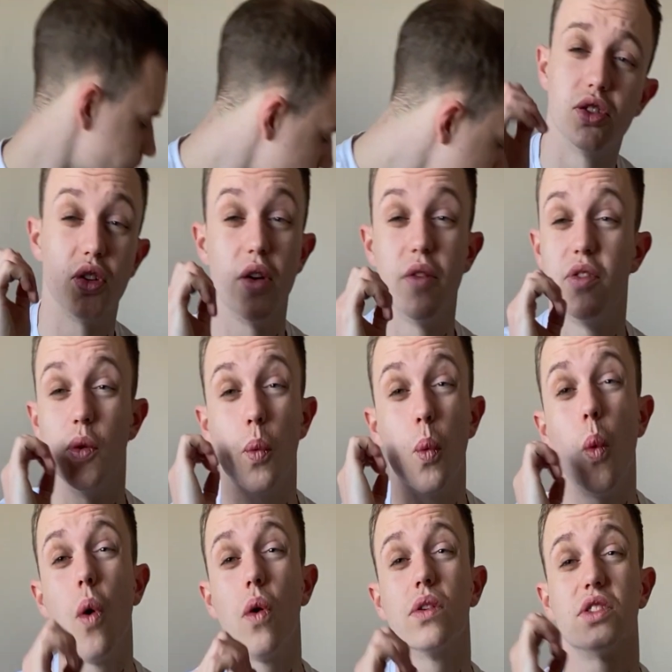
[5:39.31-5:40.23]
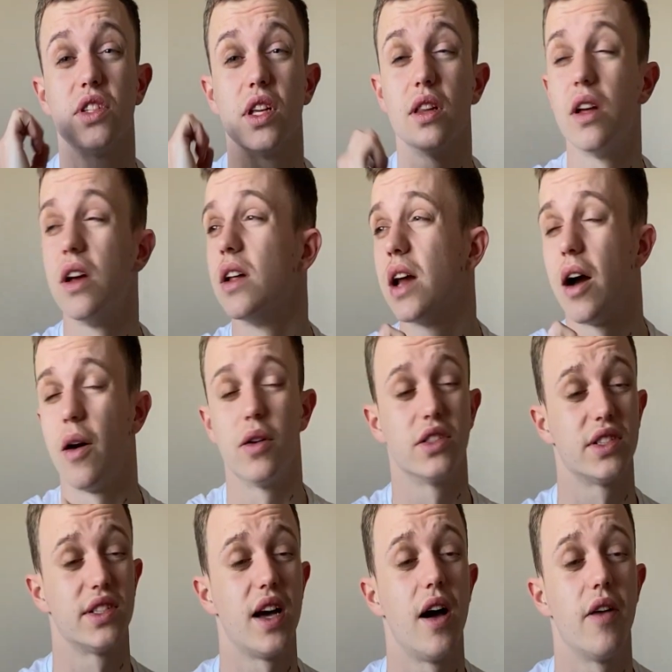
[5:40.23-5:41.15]
So if you want to learn how to
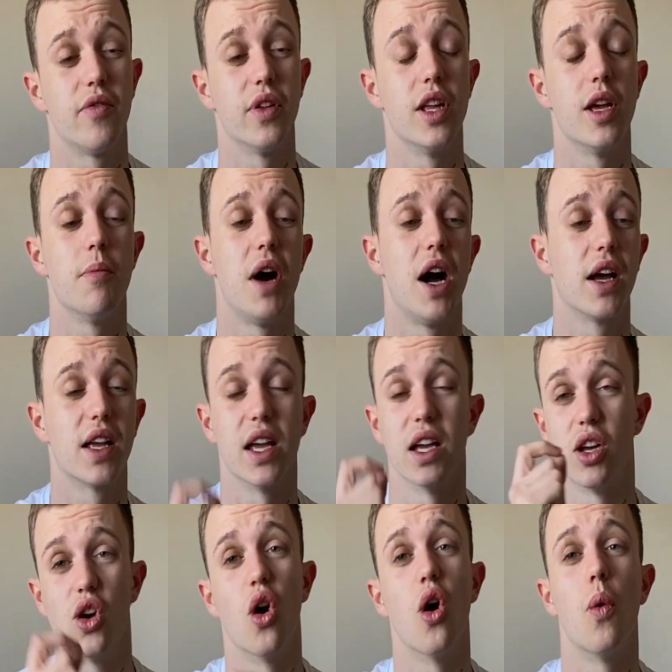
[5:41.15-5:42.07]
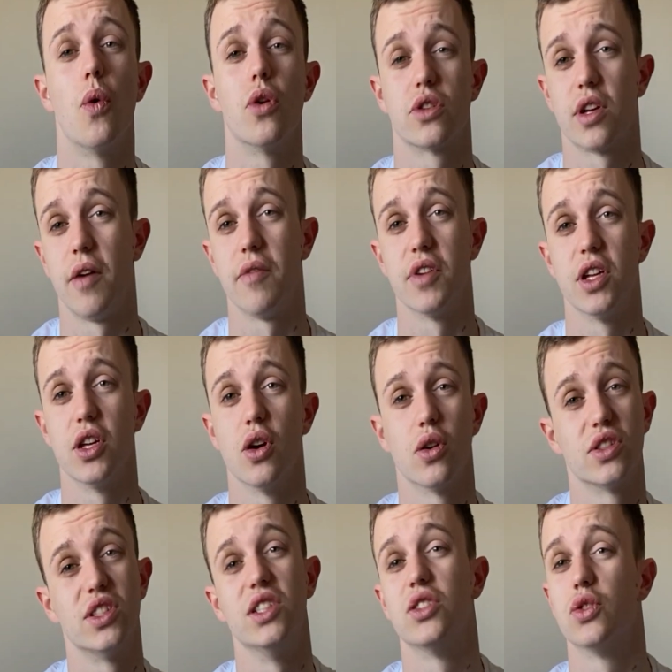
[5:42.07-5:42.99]
start affiliate marketing, go watch that video
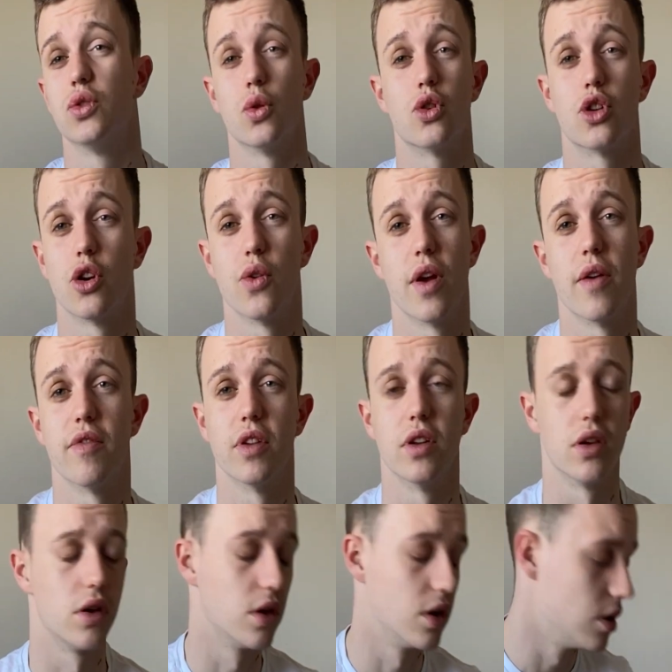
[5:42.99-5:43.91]
because it's such a great video.